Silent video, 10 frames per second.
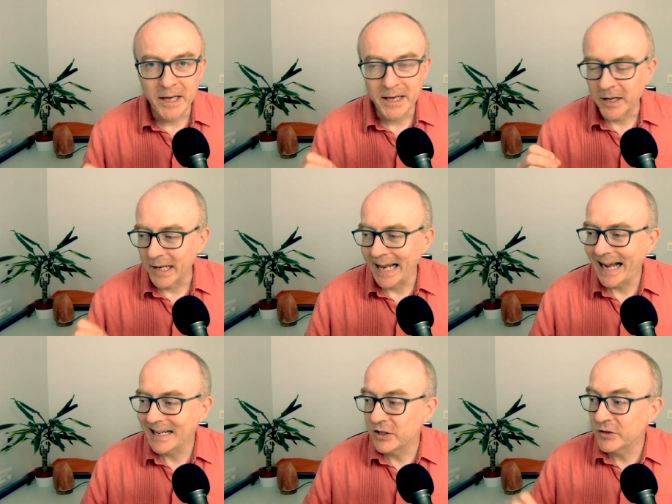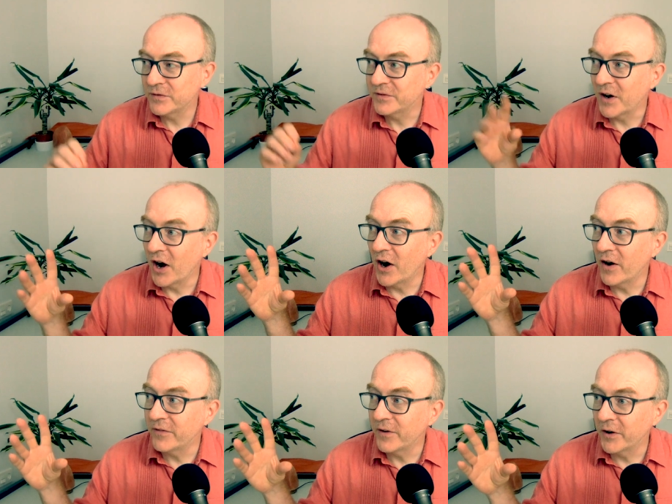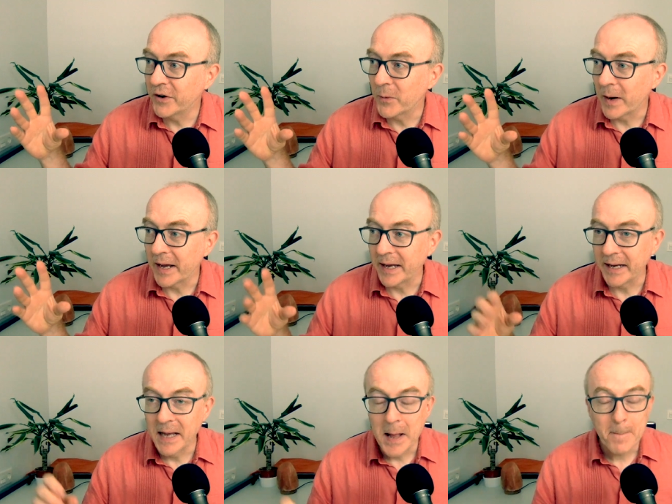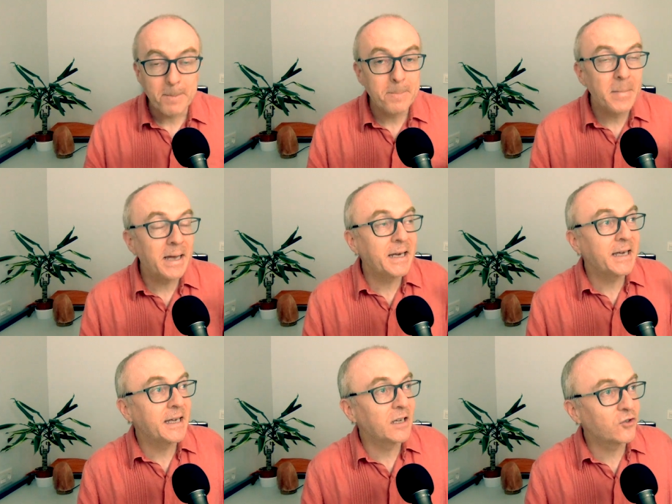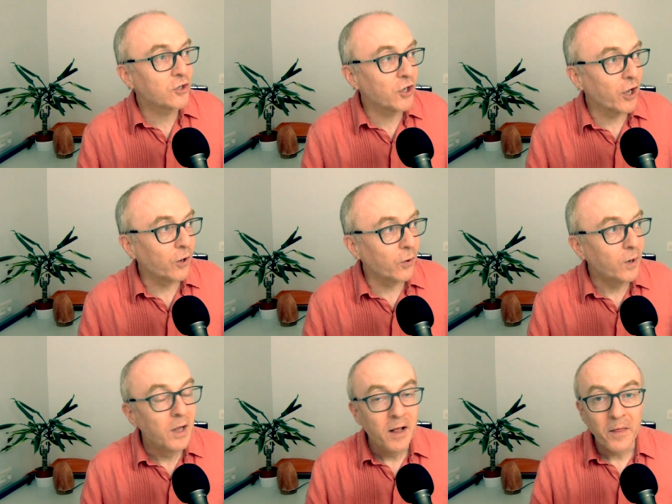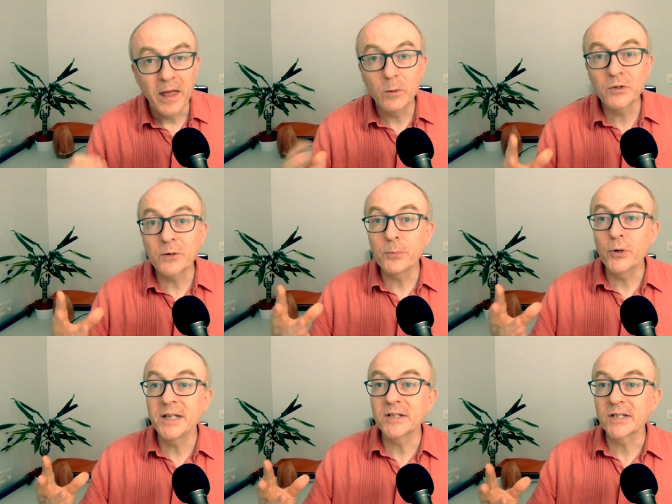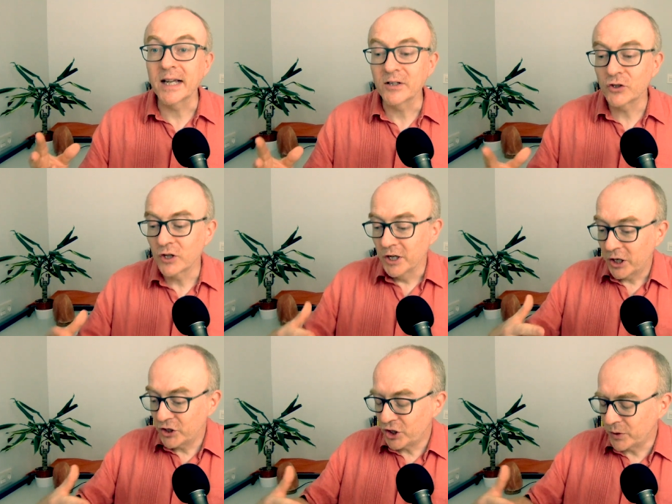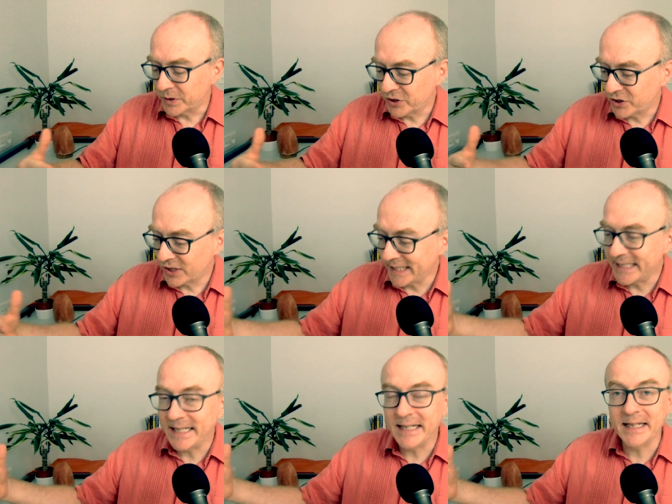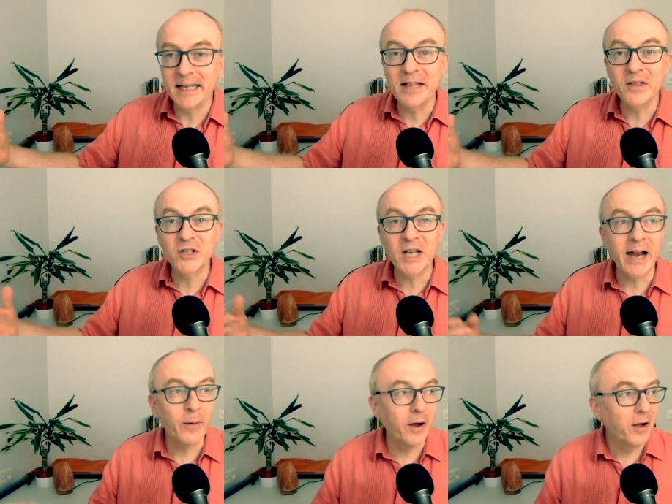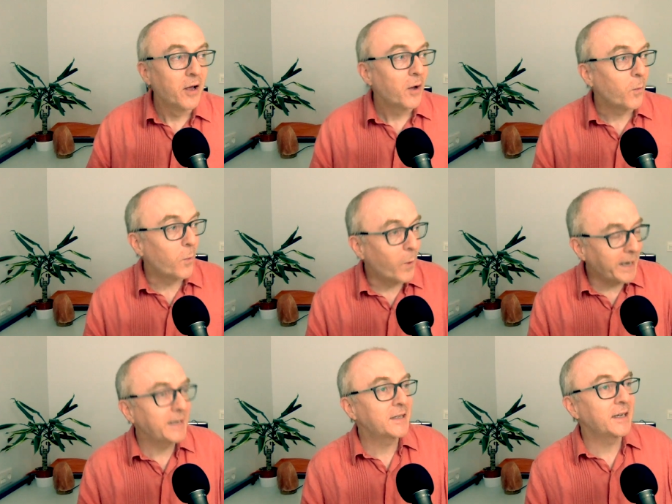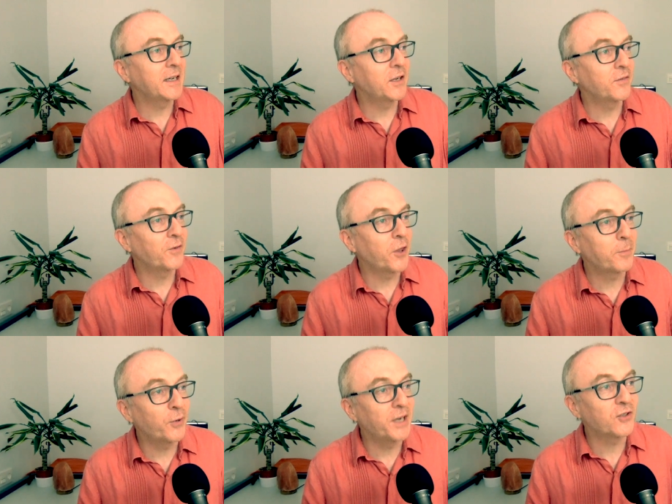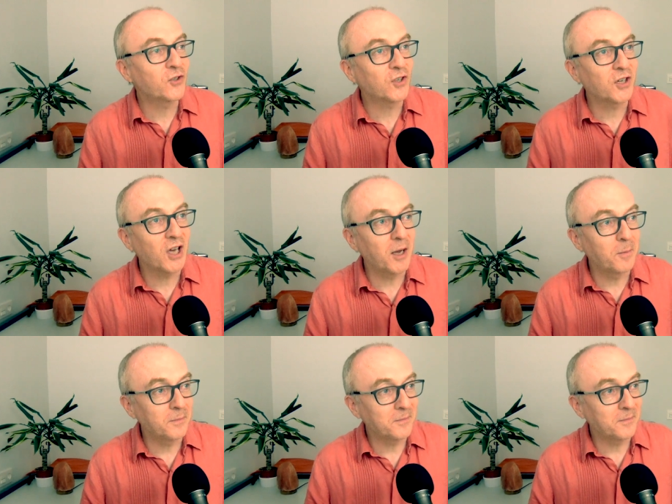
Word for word: in a land far, far away, many years ago, there was a princess and she was sitting in the tower waiting for the prince to come.